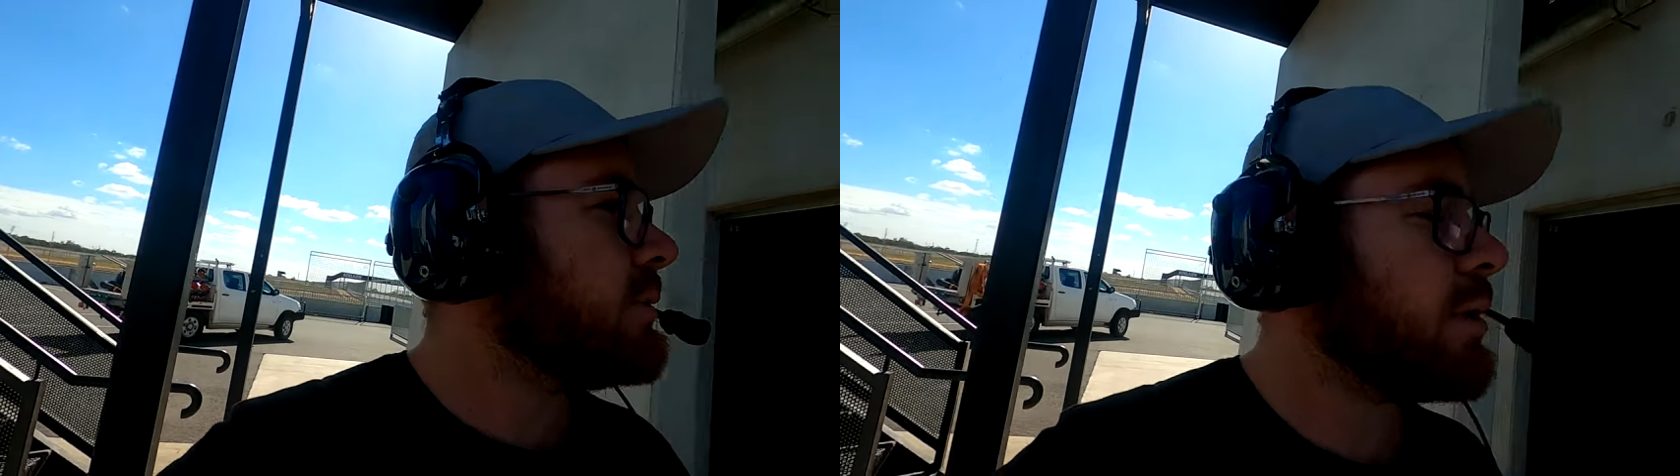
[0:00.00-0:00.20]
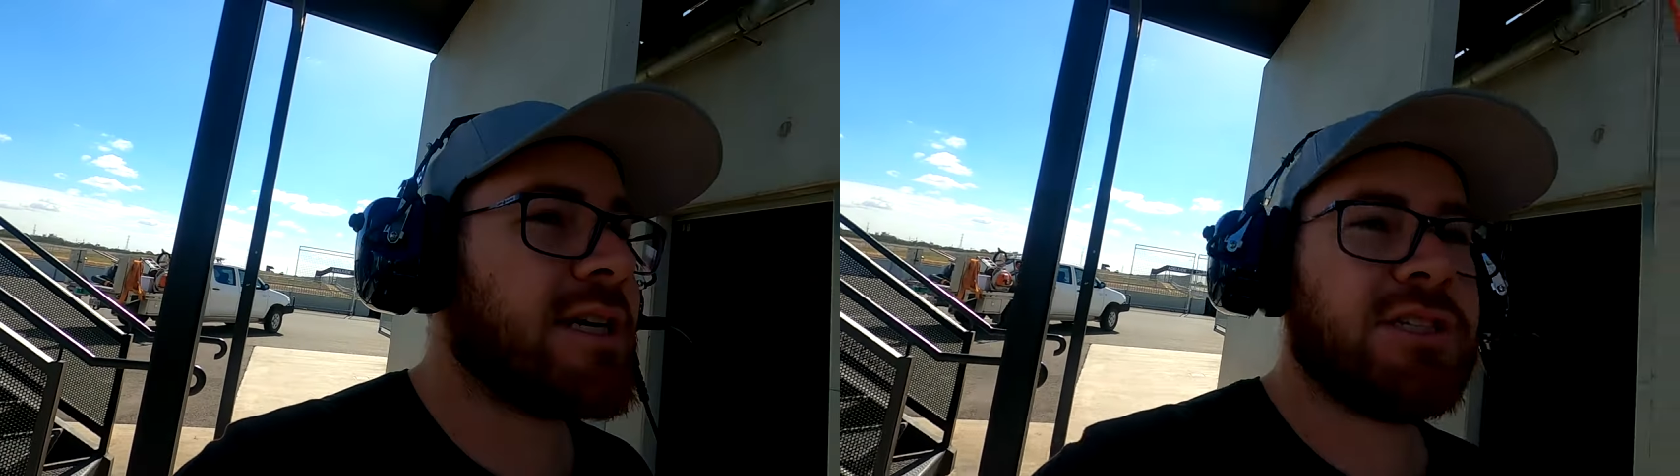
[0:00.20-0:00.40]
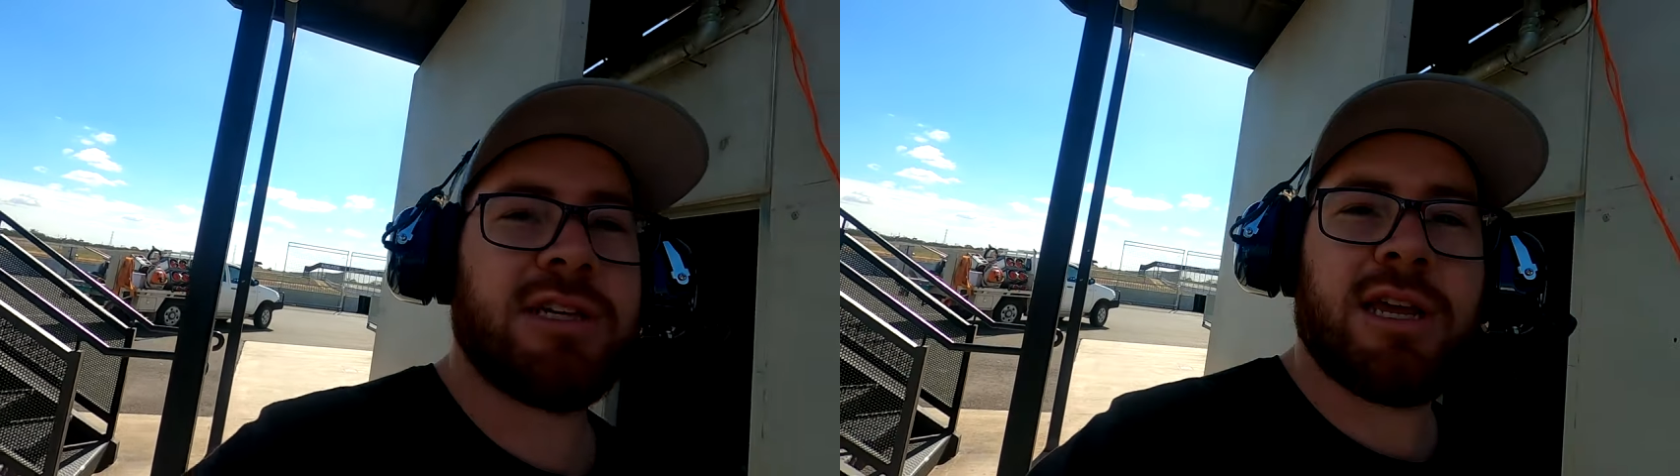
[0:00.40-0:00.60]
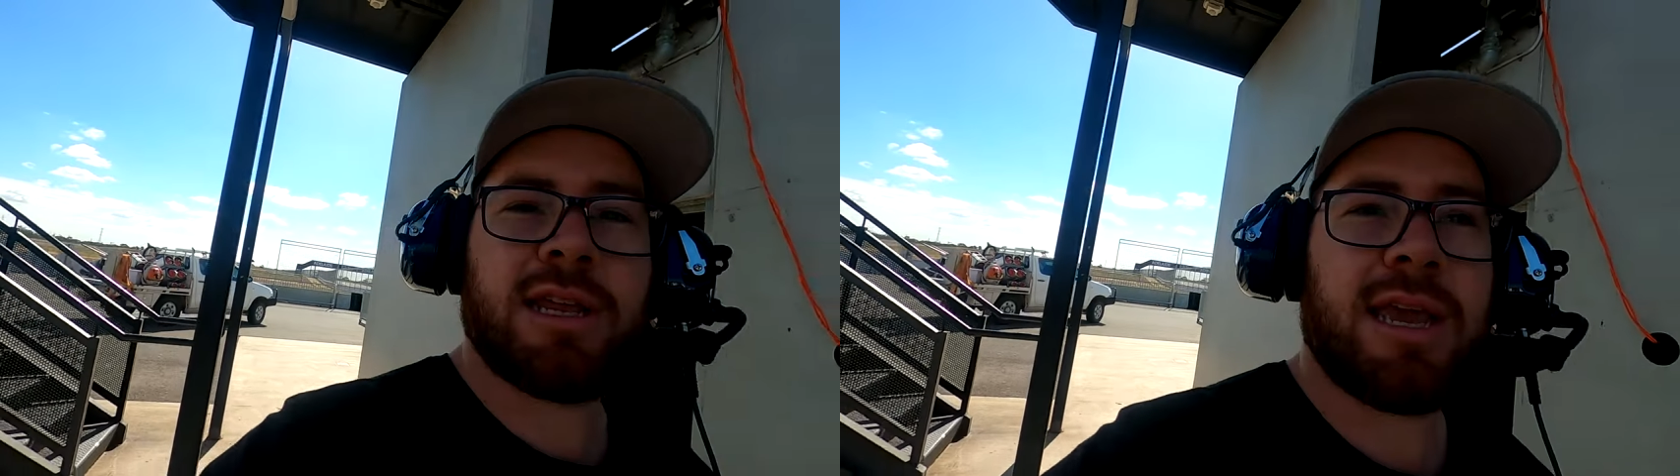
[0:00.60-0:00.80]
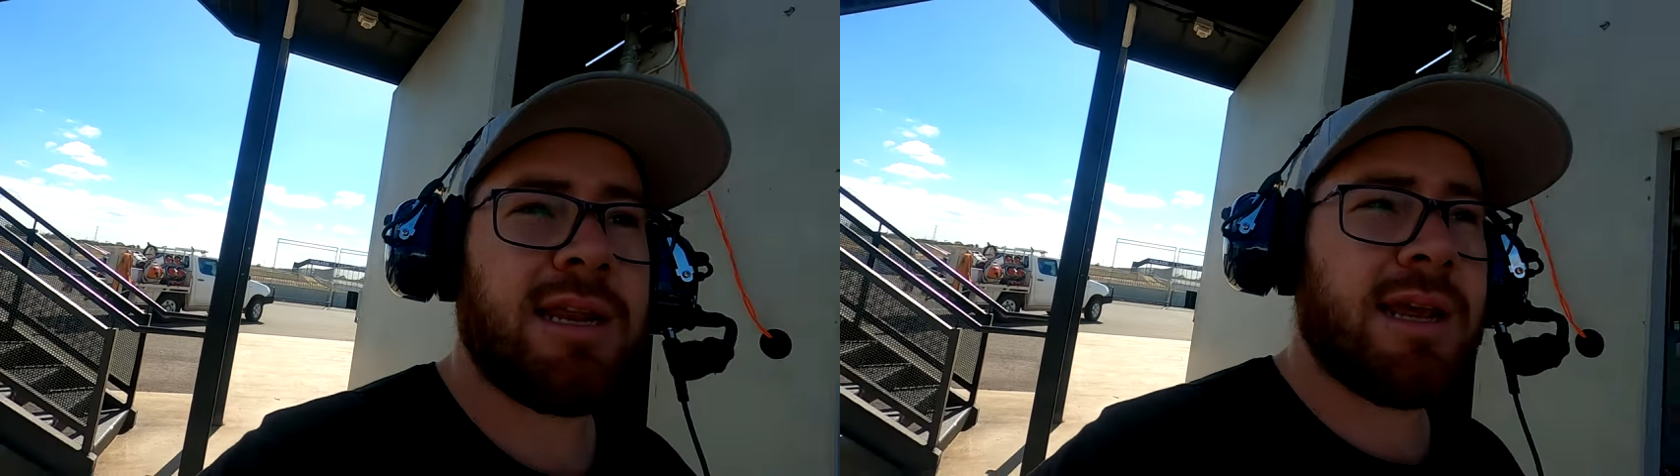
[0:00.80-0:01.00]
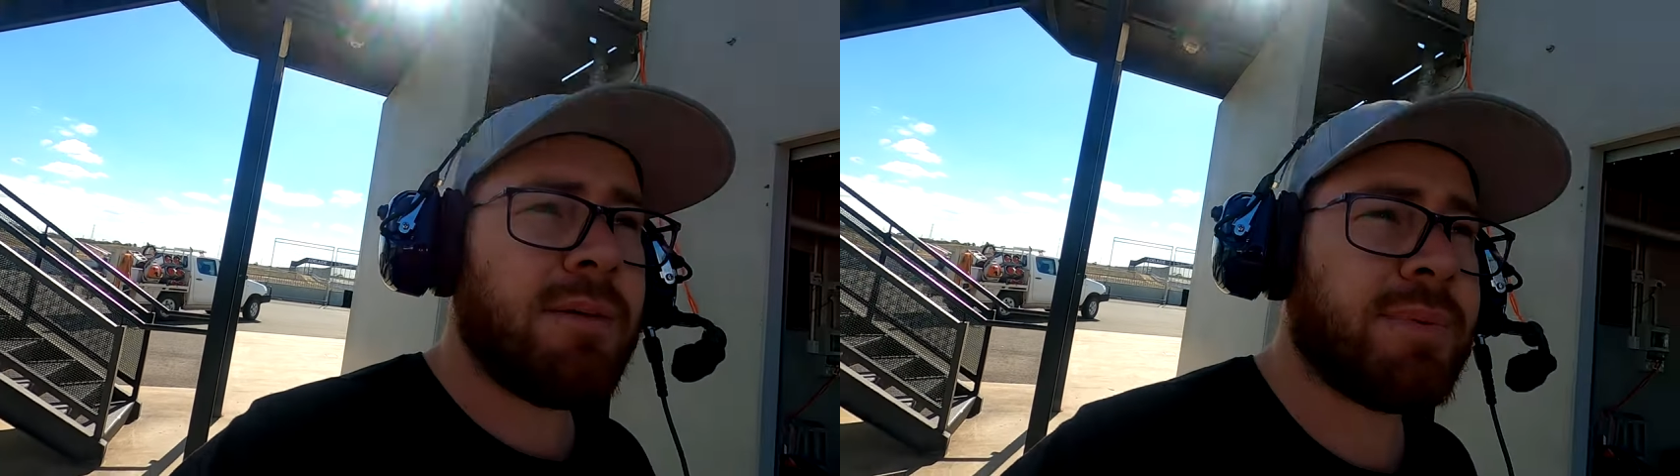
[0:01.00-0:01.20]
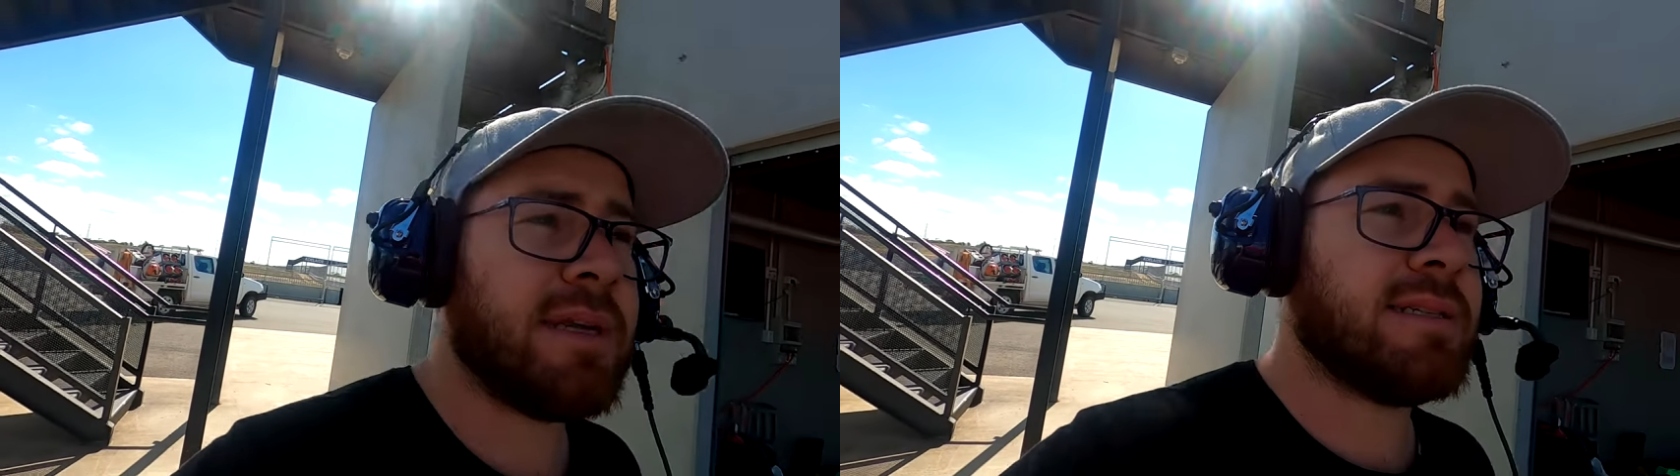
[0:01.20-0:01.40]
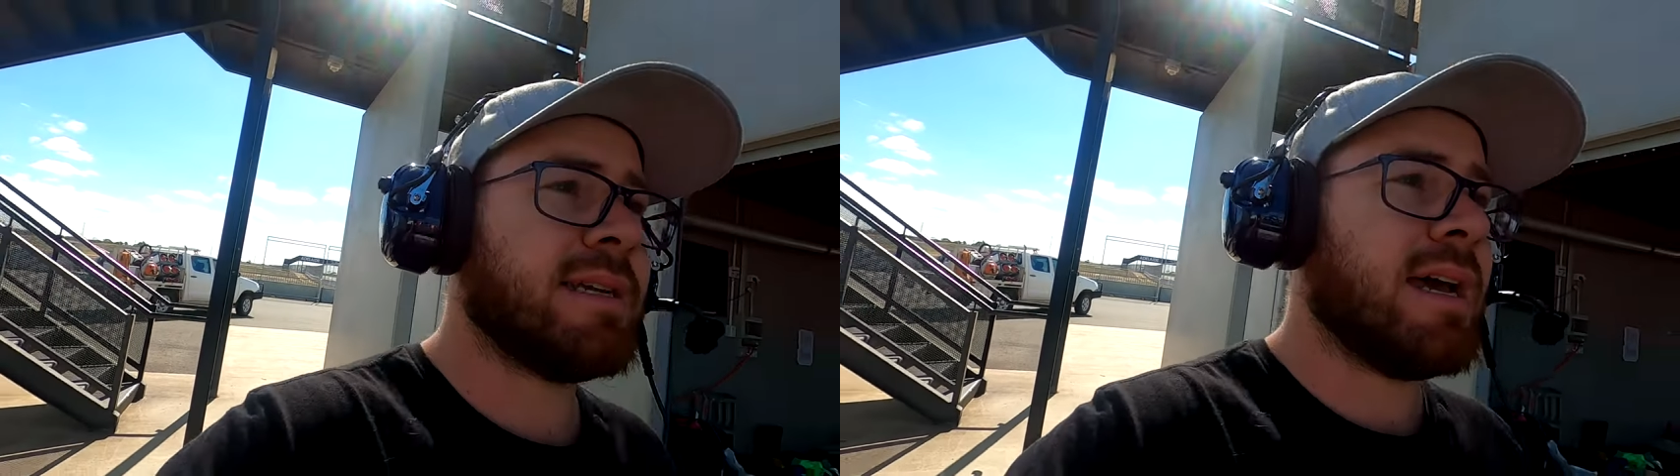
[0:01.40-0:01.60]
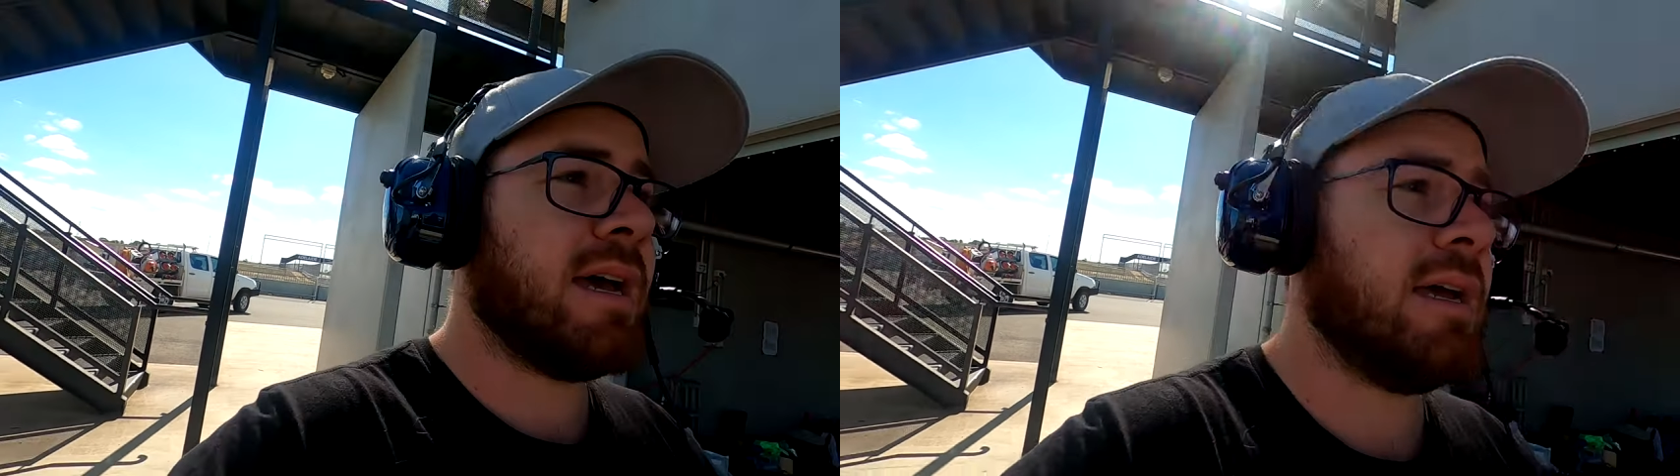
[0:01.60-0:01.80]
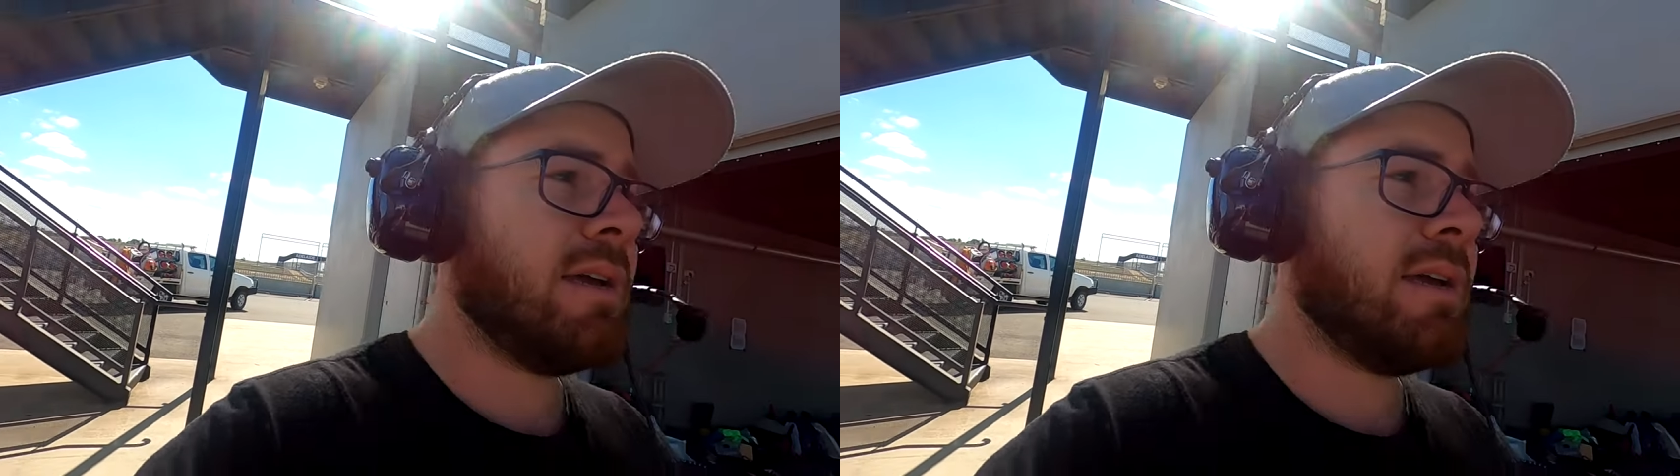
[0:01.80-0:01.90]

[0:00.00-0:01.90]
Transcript: we're actually going to get now, but uh,